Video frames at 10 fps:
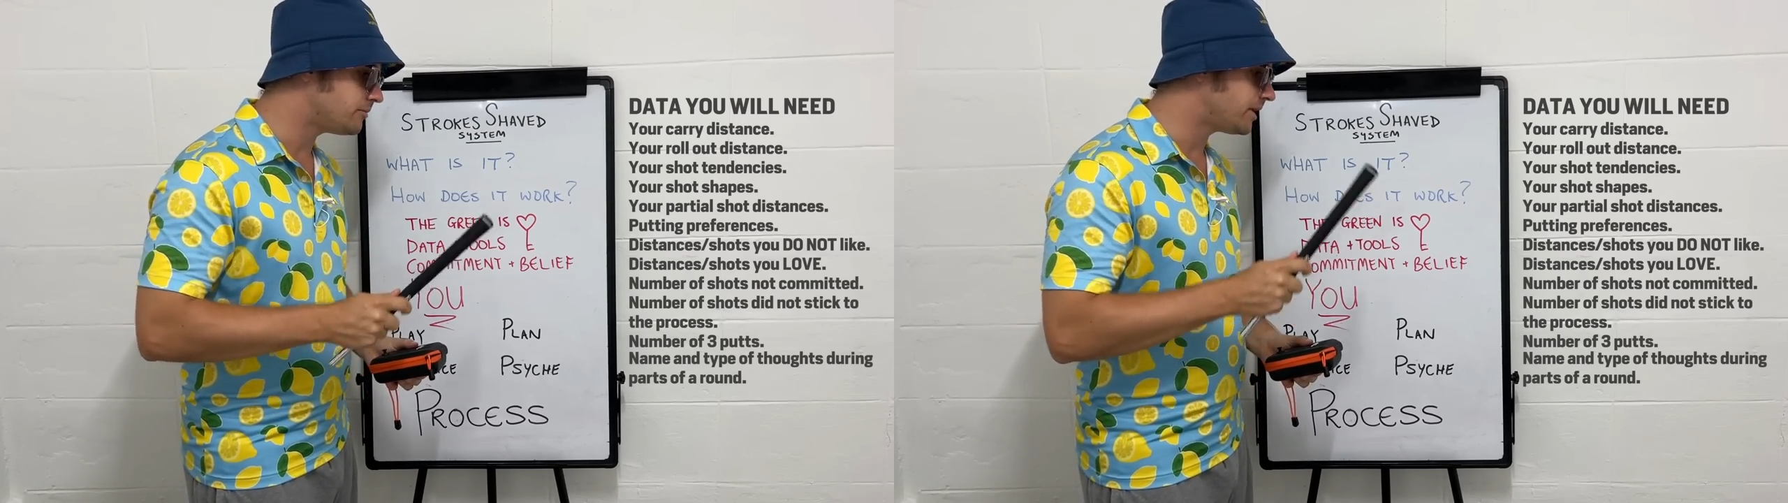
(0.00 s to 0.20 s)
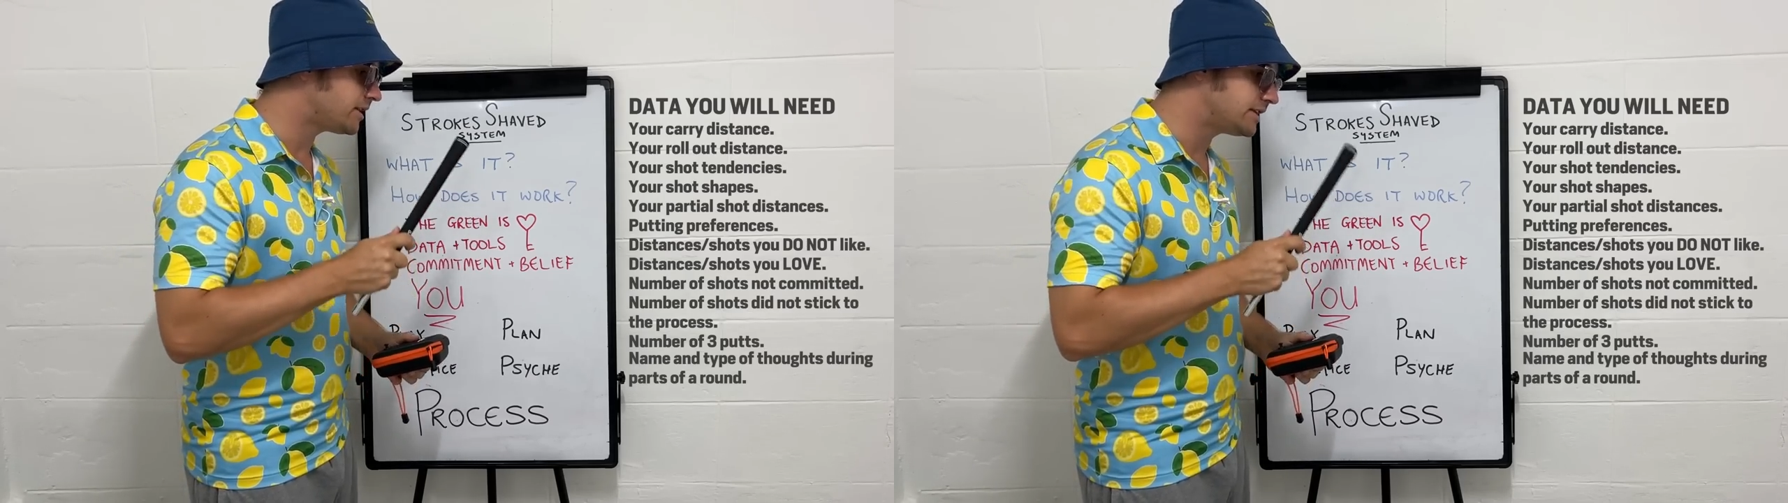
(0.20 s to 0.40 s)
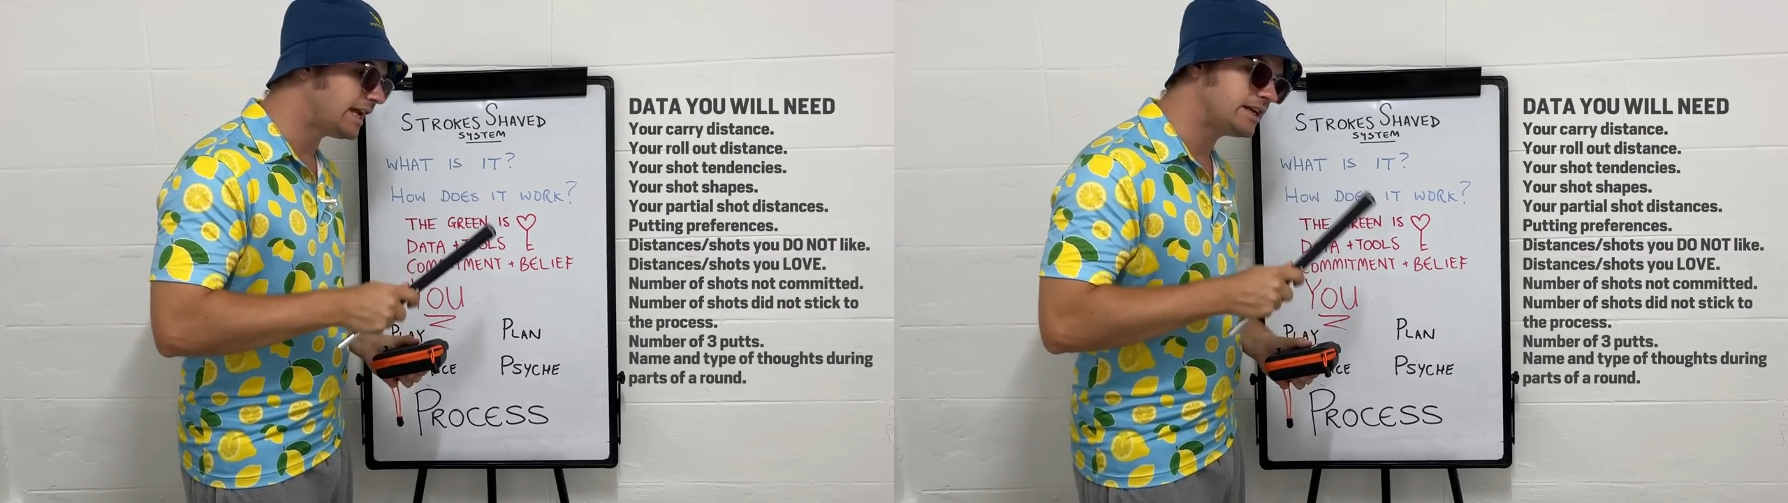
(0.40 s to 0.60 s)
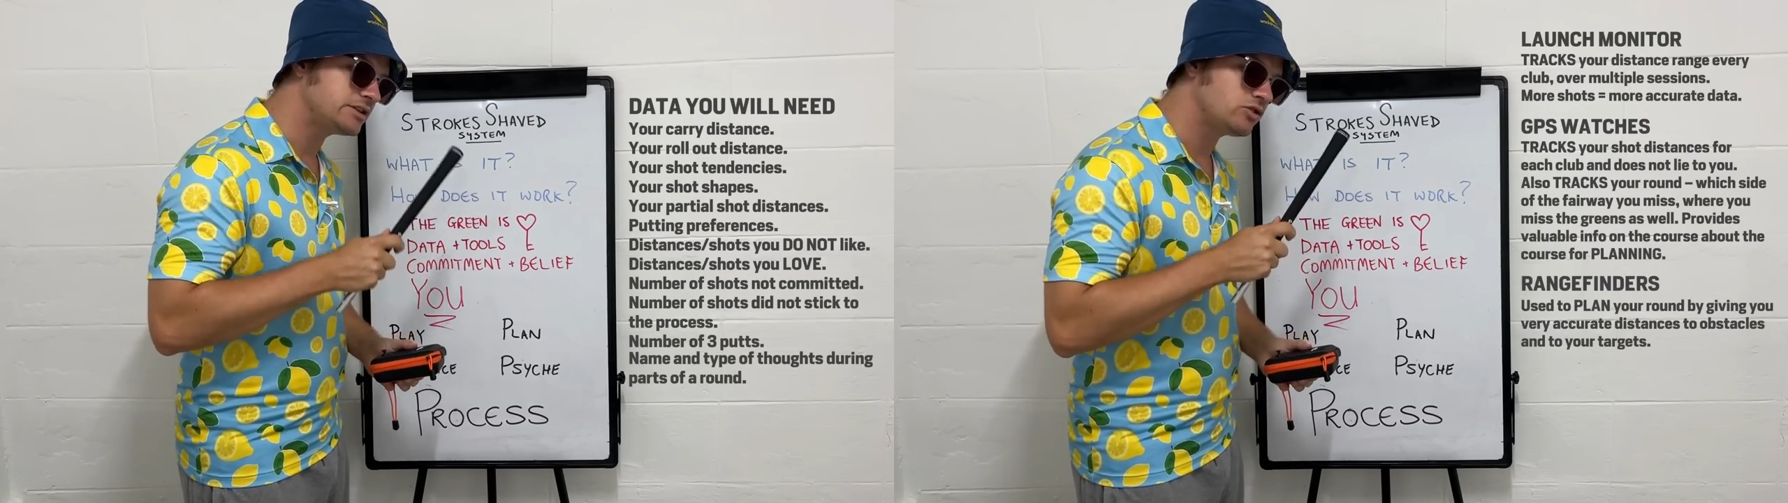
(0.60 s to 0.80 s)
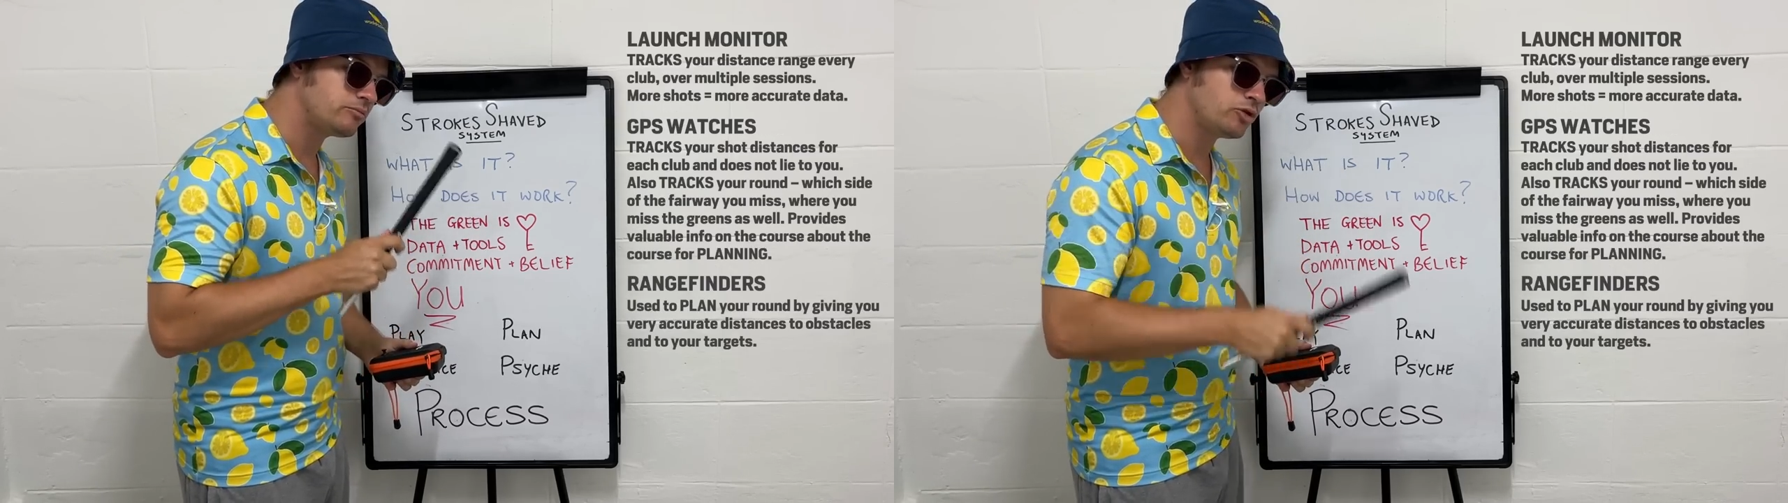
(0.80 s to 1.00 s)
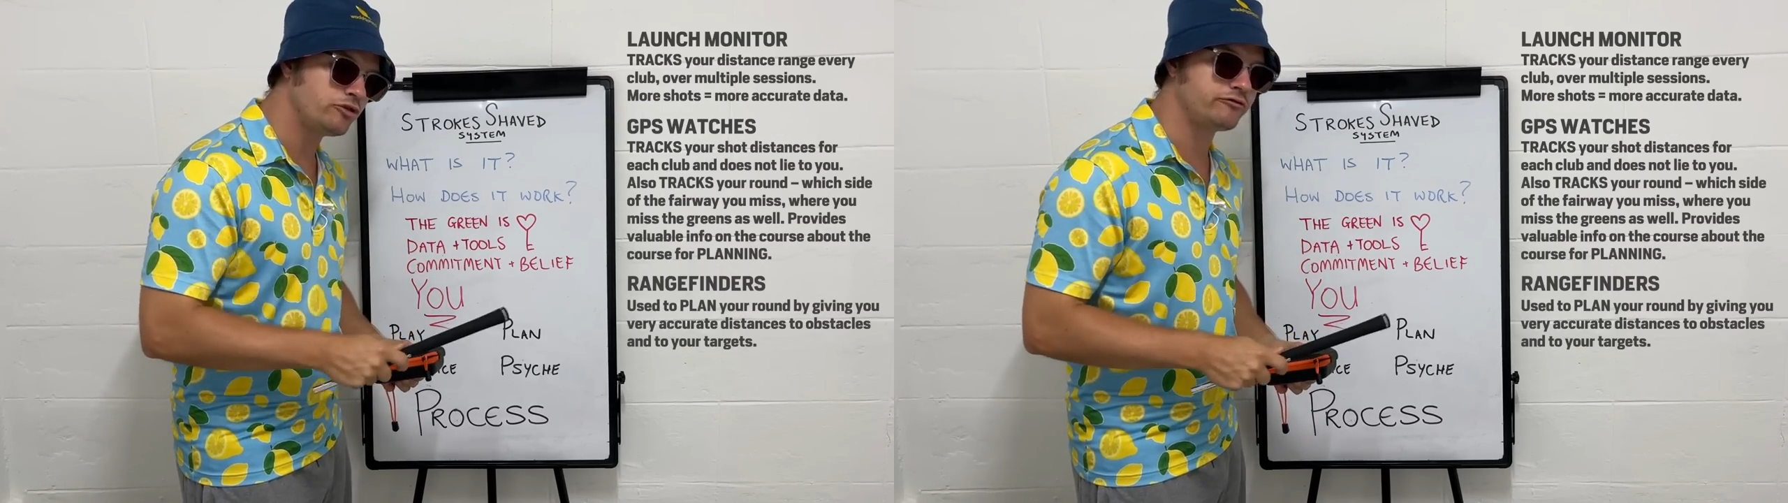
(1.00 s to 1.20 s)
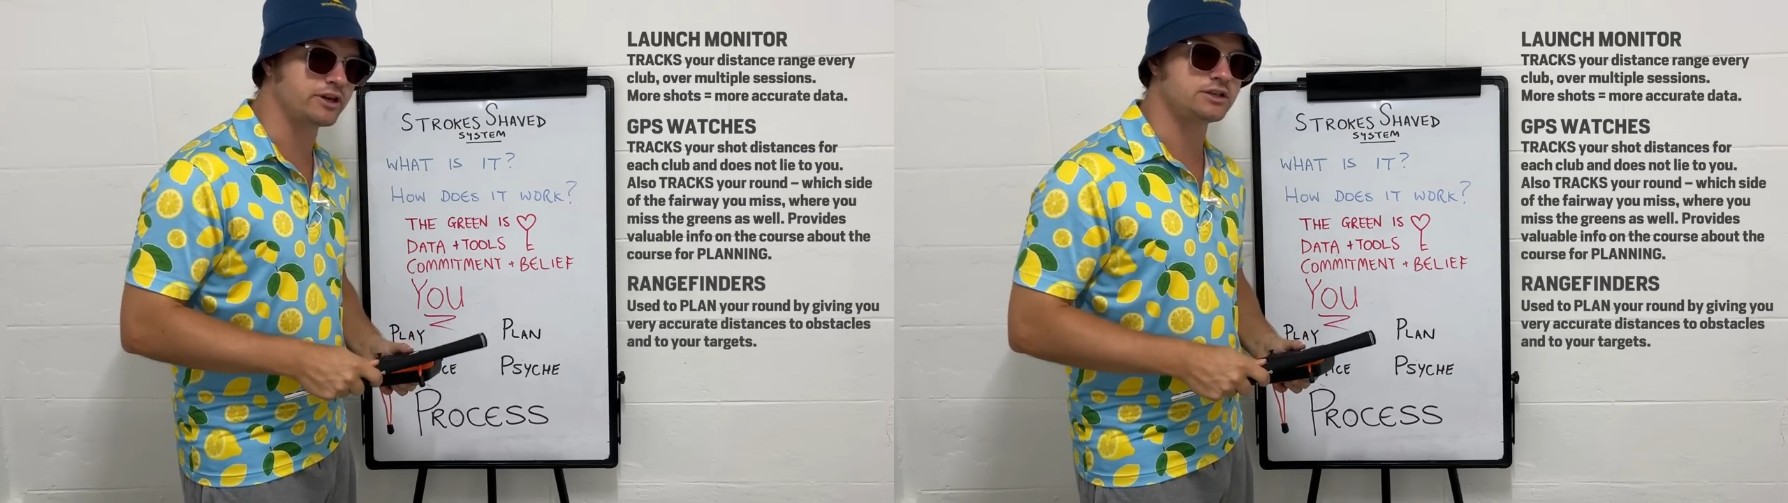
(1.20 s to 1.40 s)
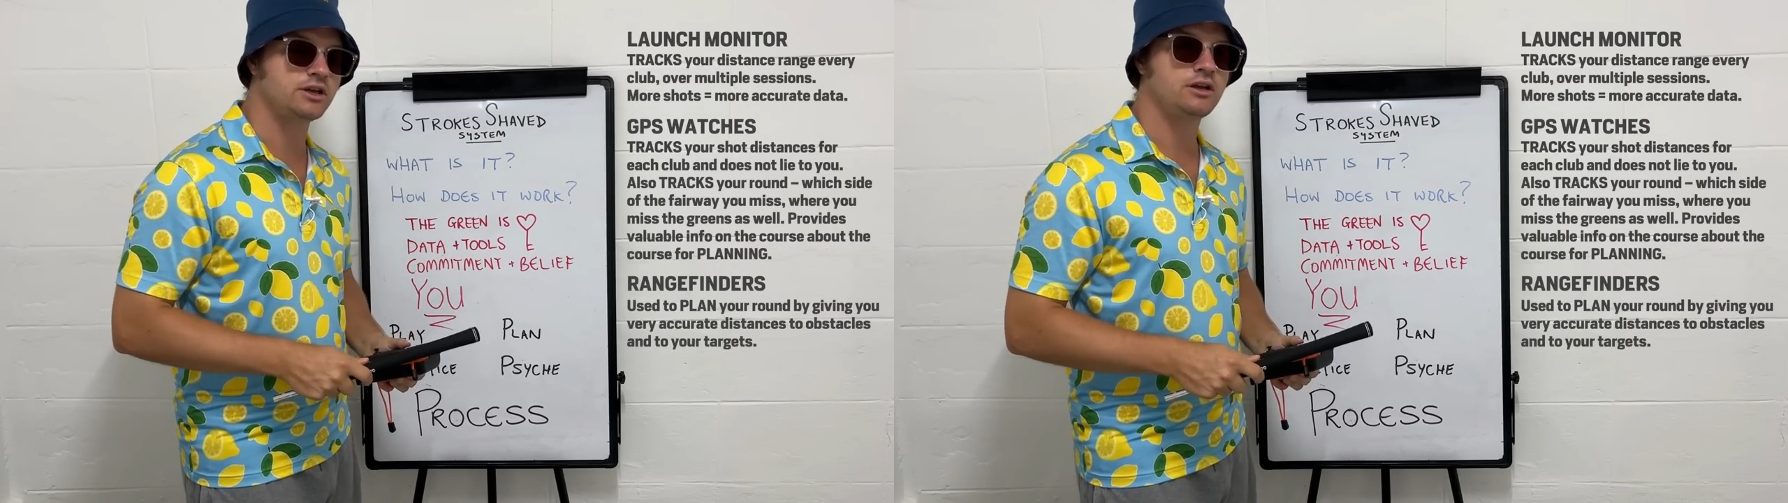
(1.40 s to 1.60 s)
but the data is not
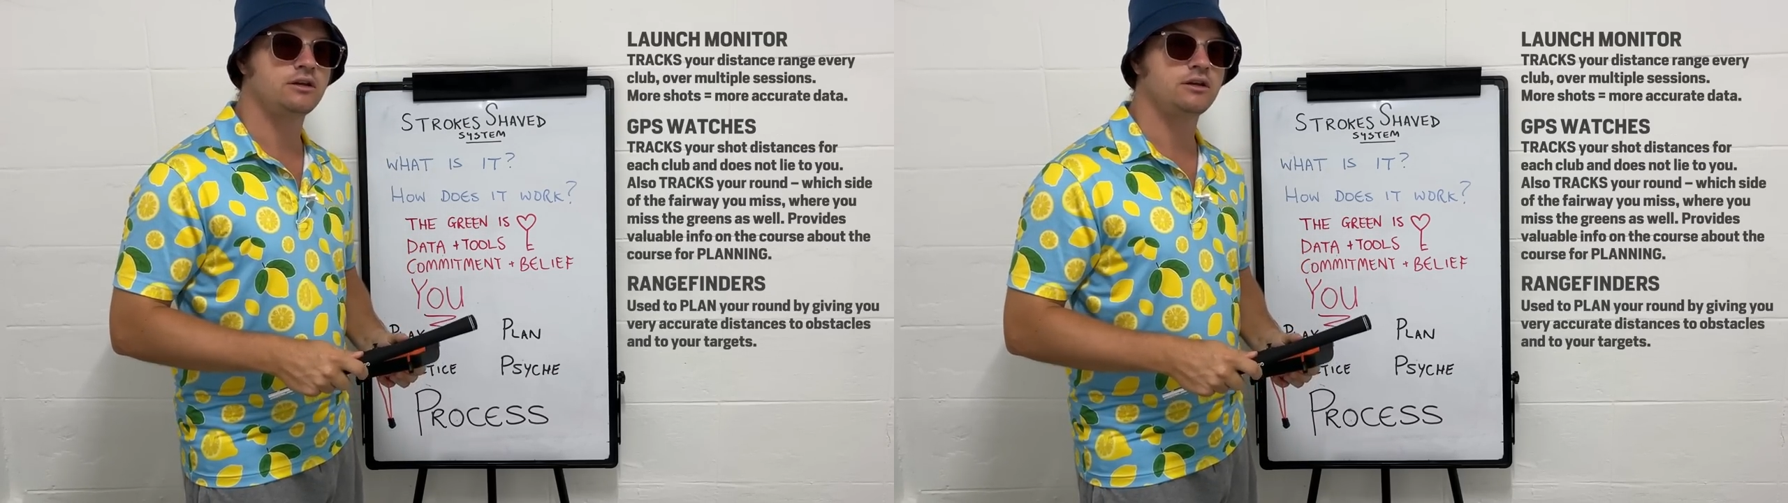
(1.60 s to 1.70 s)
perfect,